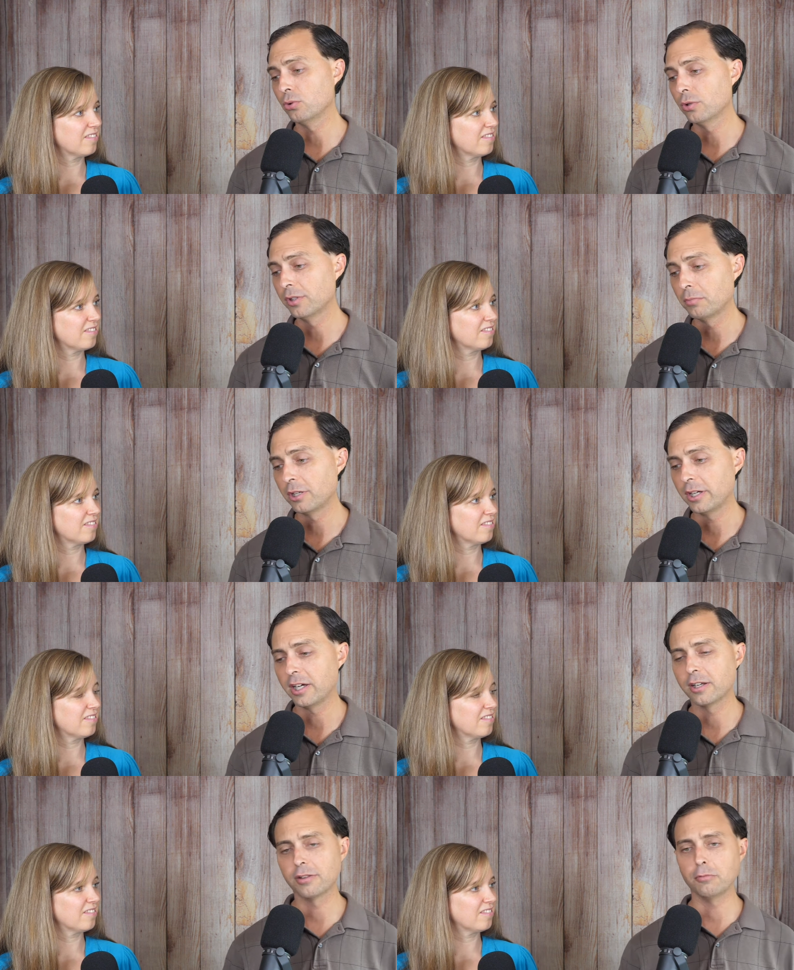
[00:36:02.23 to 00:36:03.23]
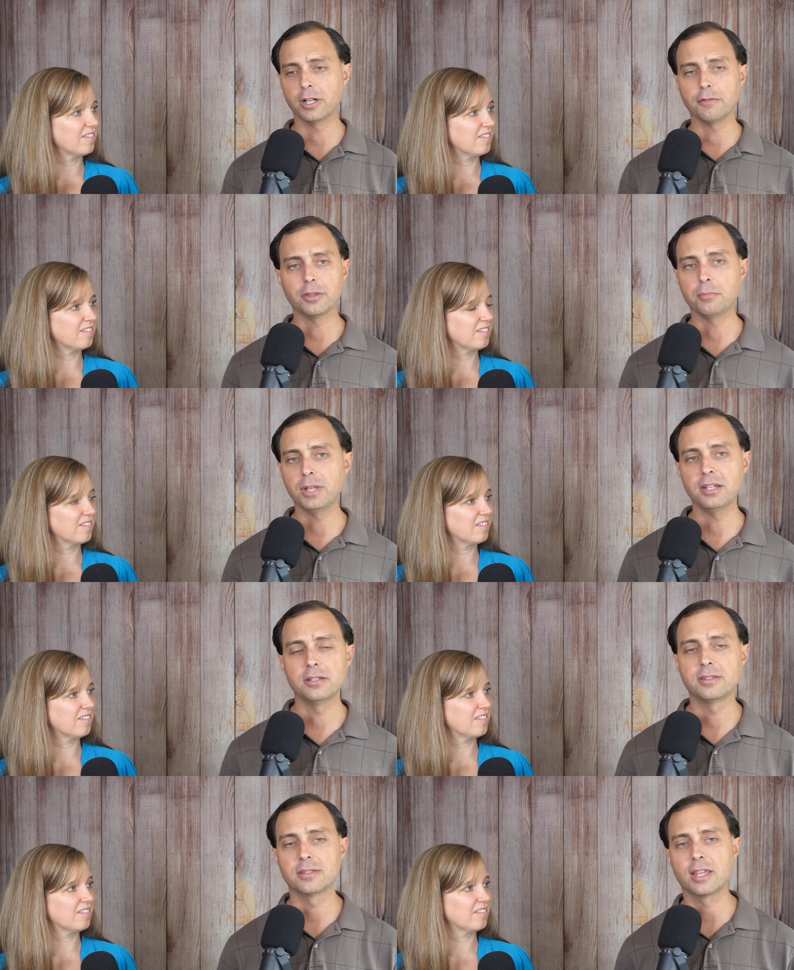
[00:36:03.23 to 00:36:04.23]
Speaker 1: coolant periodically. Whatever the
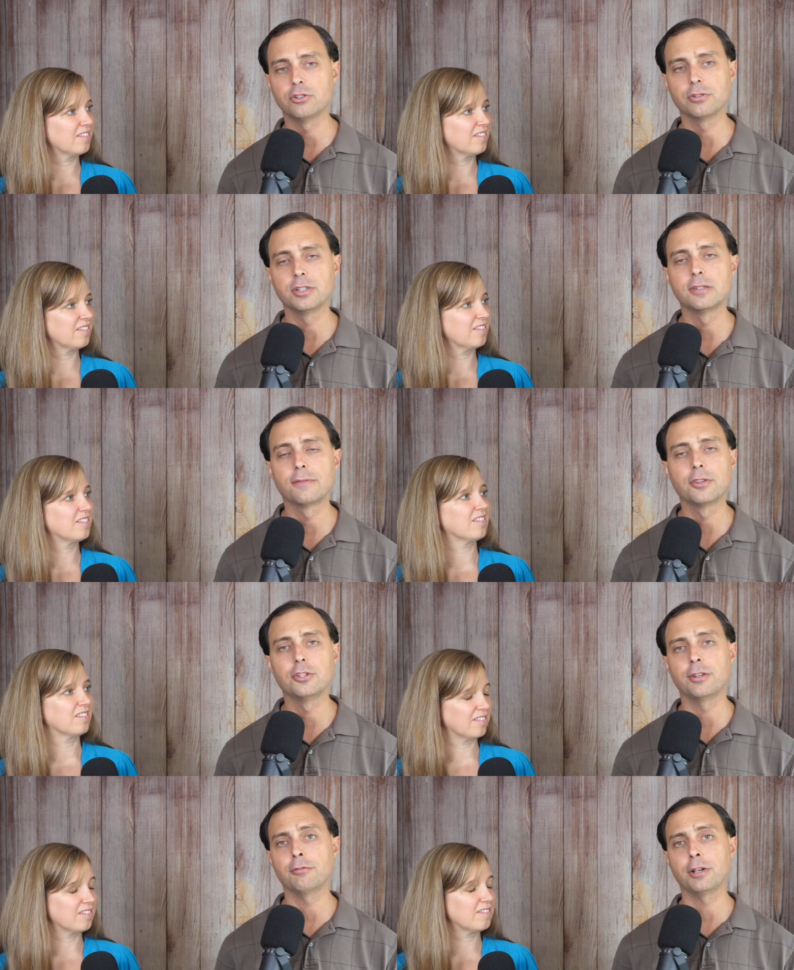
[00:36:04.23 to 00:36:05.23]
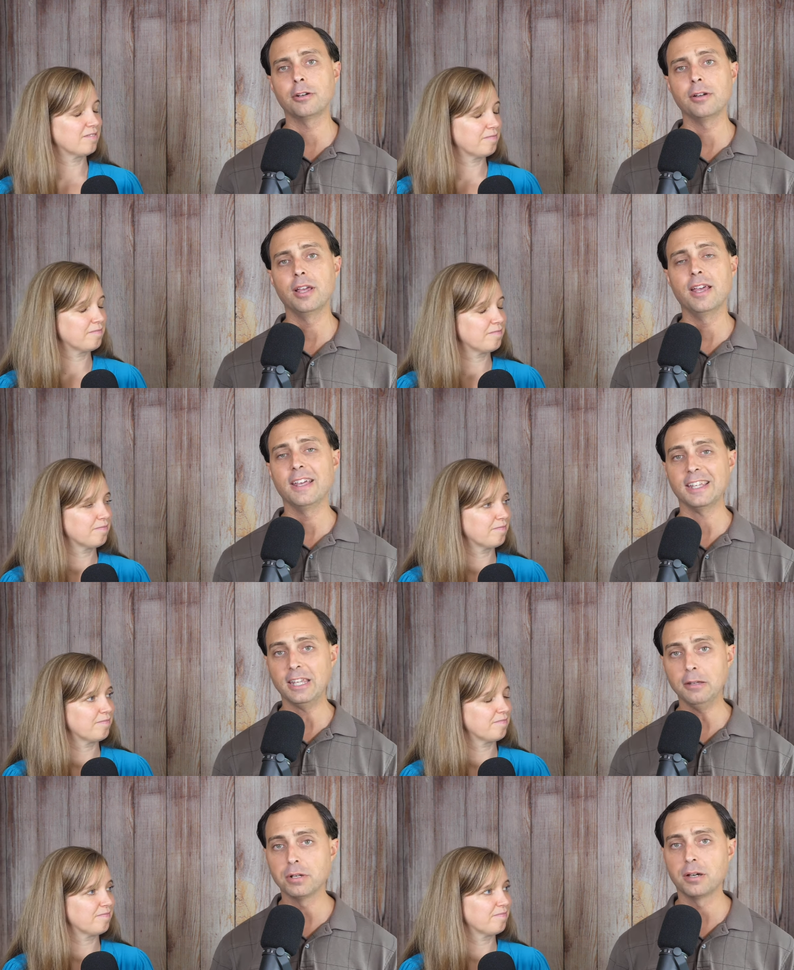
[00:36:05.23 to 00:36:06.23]
maintenance schedule is for the generator,
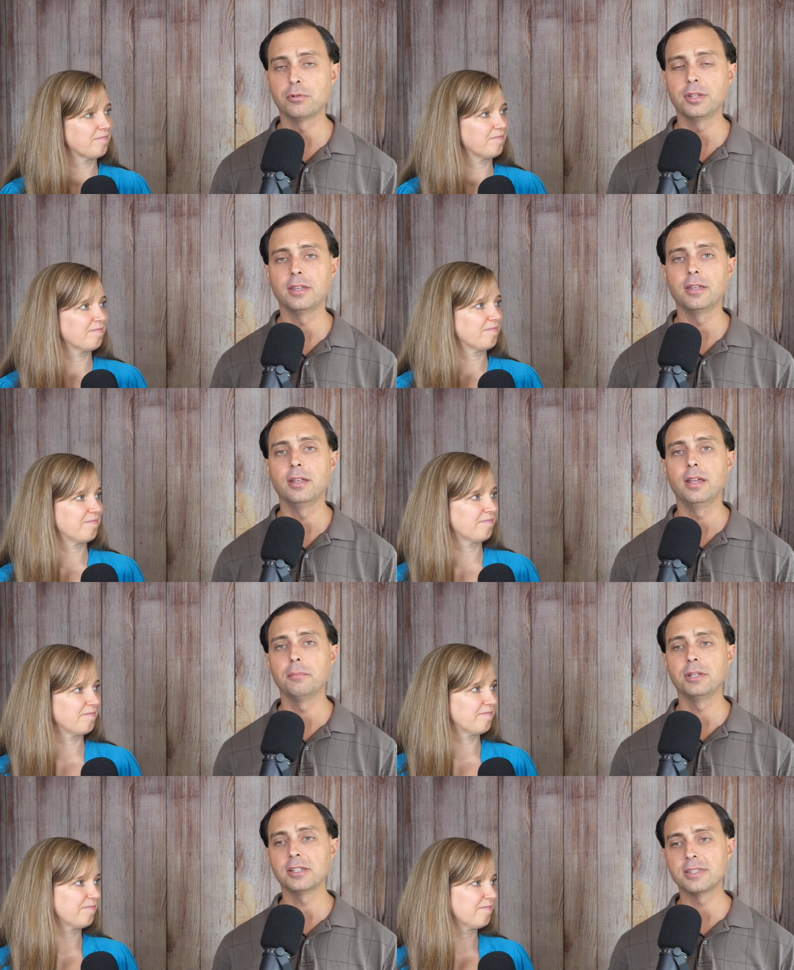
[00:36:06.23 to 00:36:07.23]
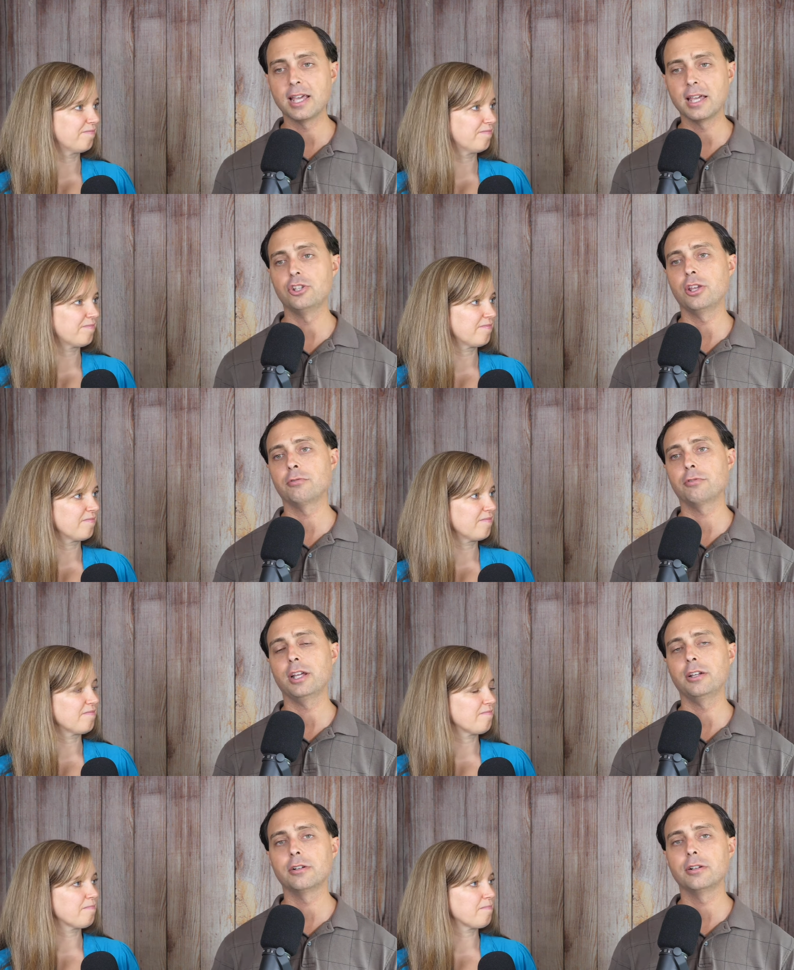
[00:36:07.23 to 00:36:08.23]
keep up with it because that
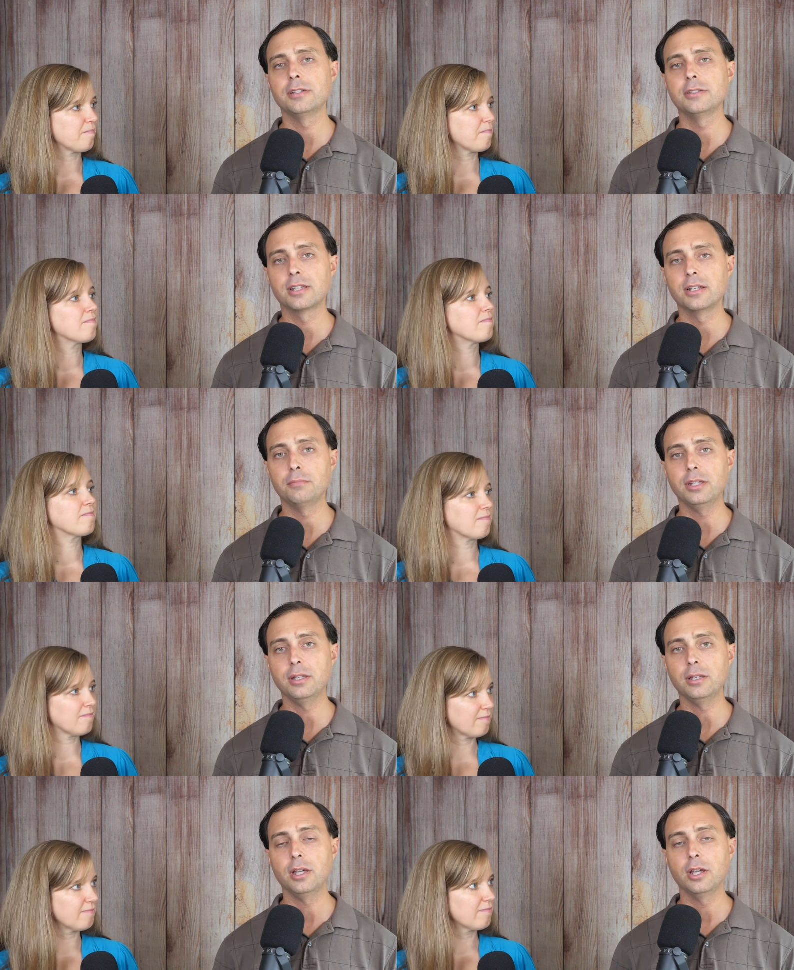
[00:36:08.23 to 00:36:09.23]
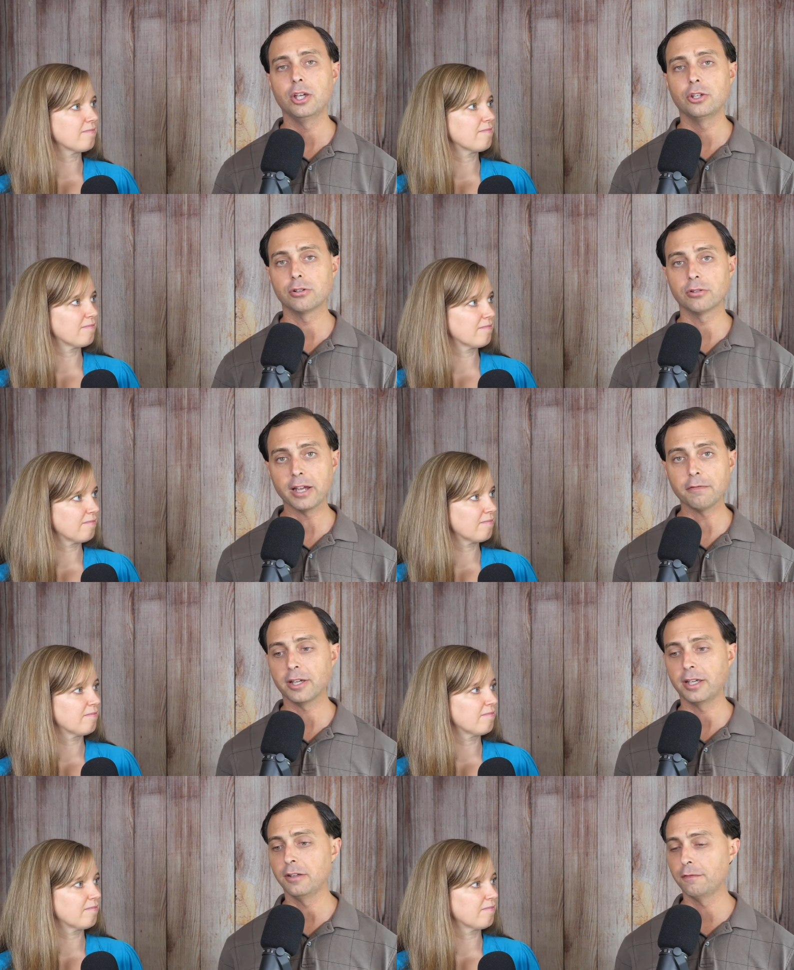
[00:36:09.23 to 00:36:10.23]
generator is going to be your
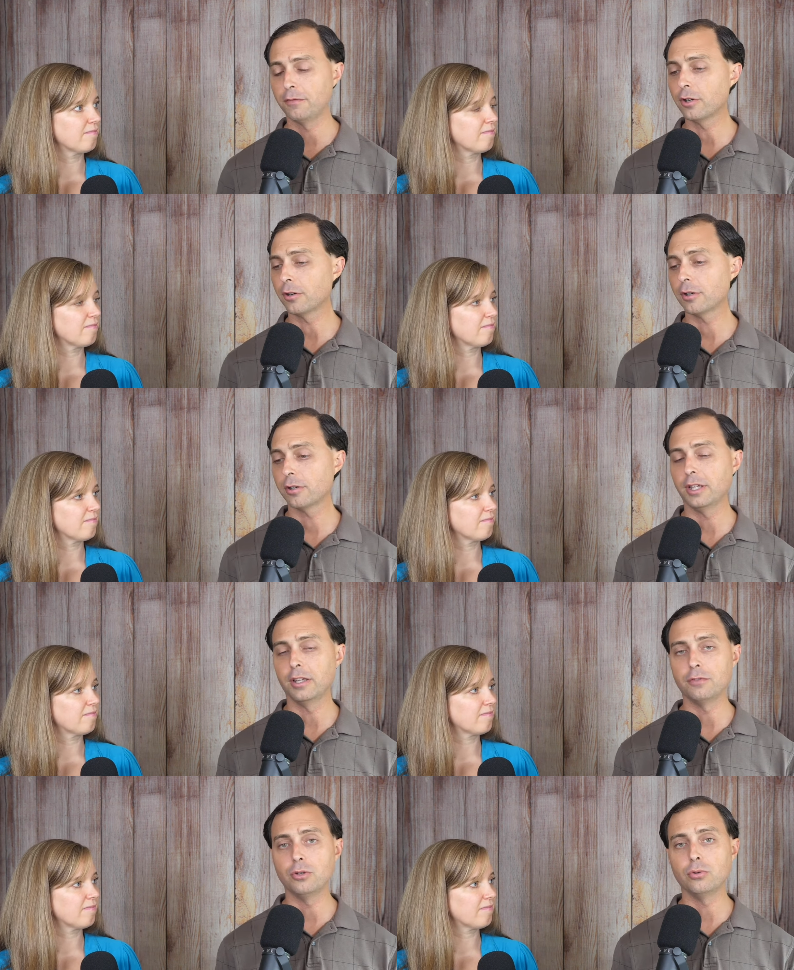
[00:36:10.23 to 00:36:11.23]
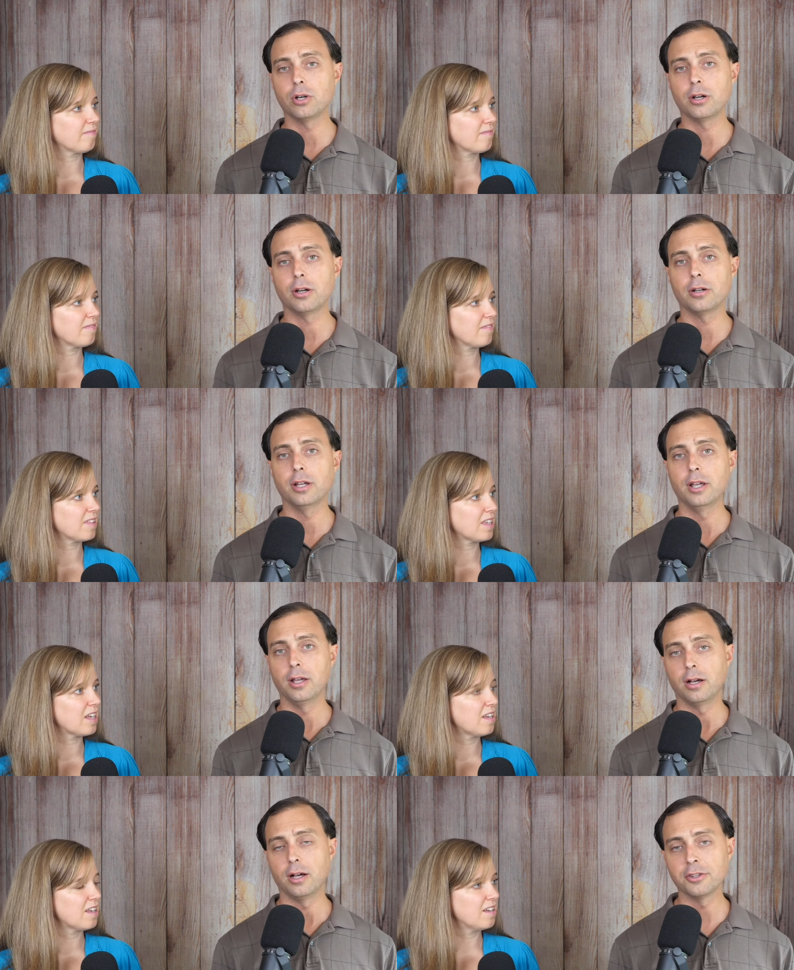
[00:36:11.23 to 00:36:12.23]
lifeline. If you're if you are
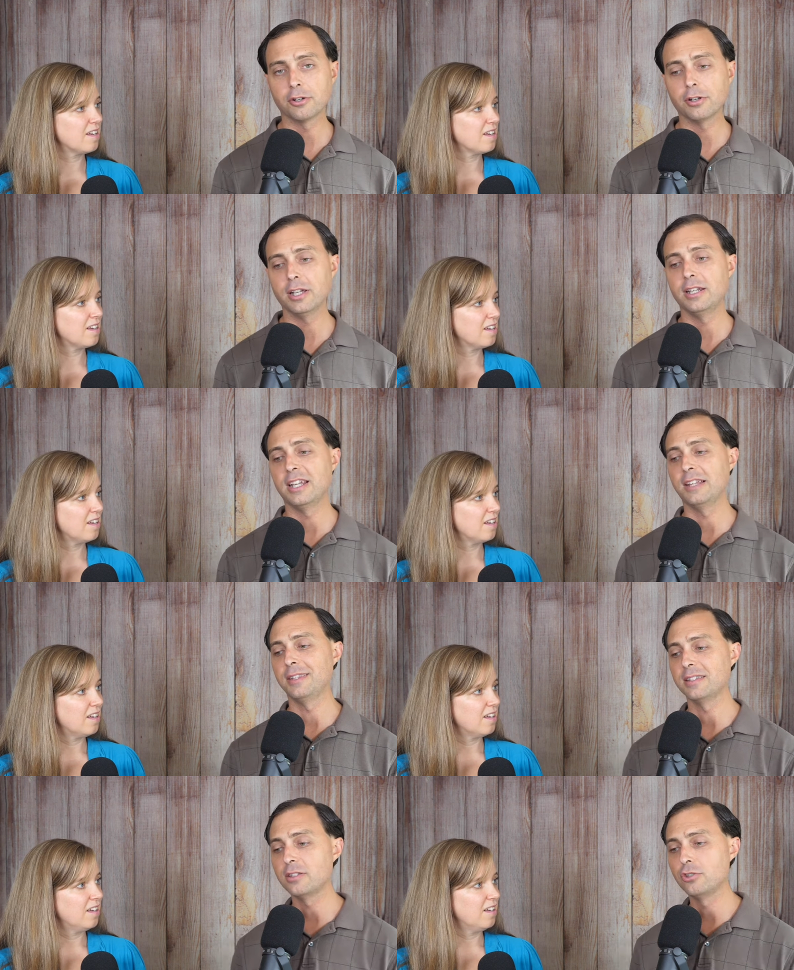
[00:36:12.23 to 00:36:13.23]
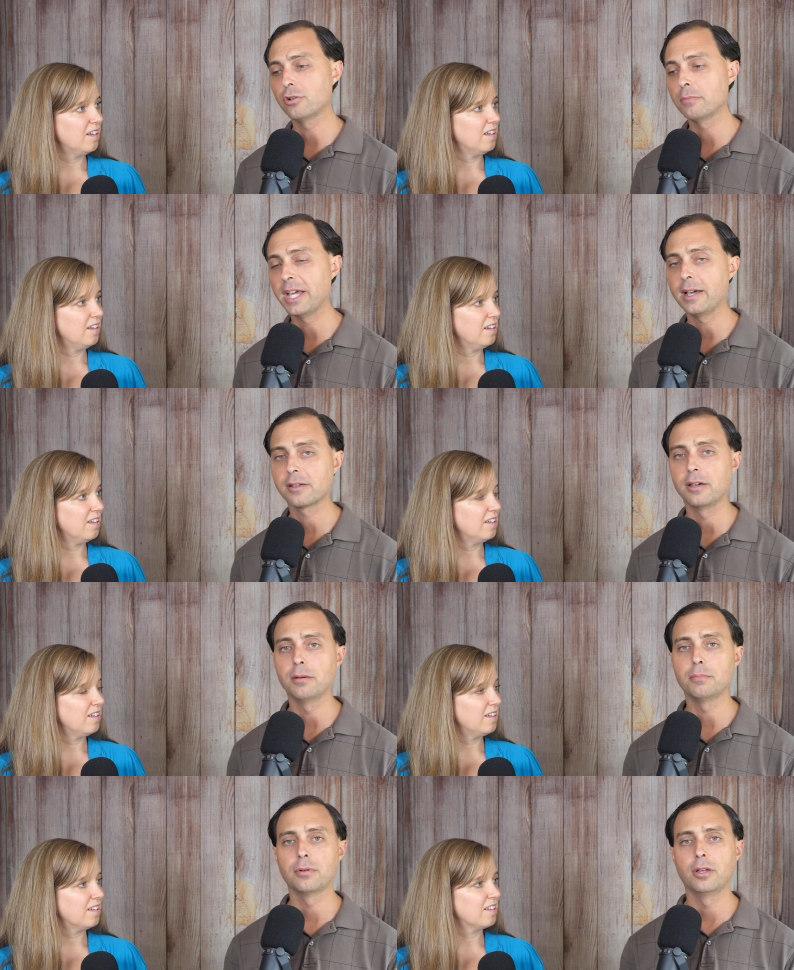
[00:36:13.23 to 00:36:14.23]
on the grid and this is your
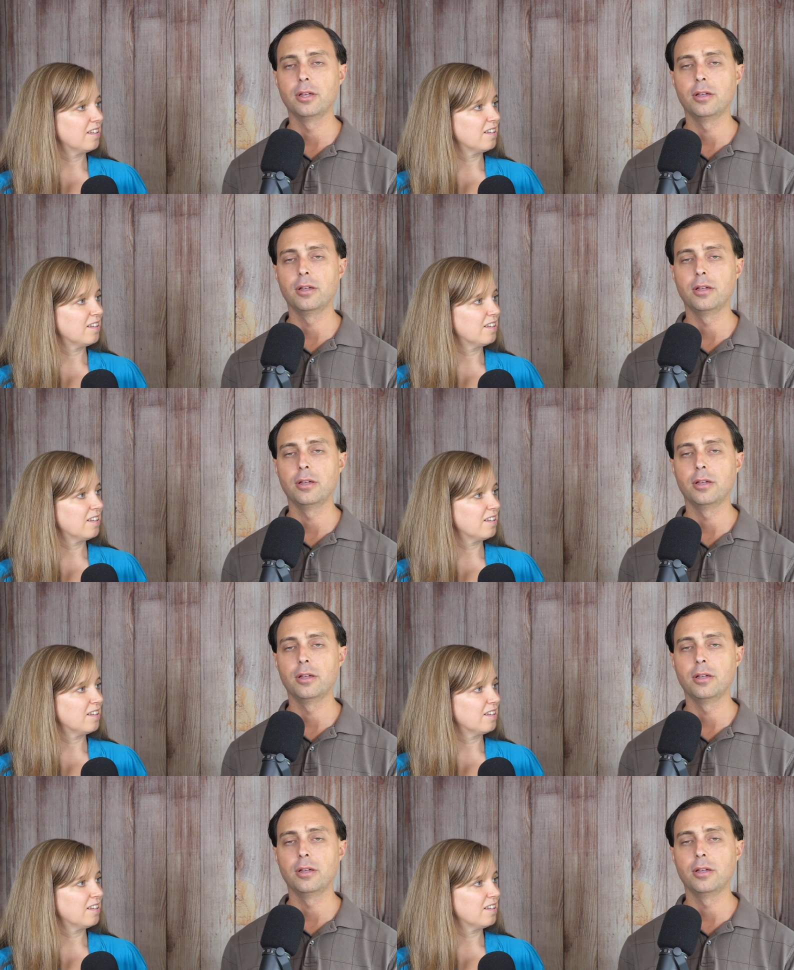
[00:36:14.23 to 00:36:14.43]
backup